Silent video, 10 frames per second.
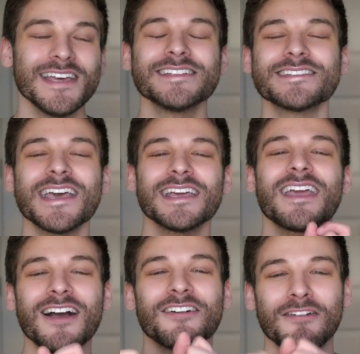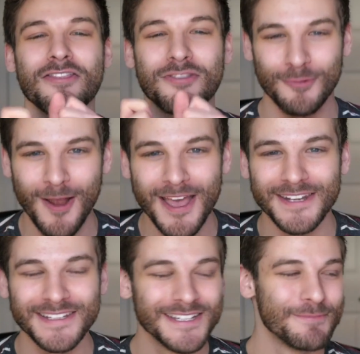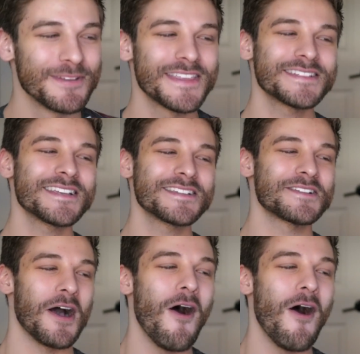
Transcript: It's hanging on a thread, but this is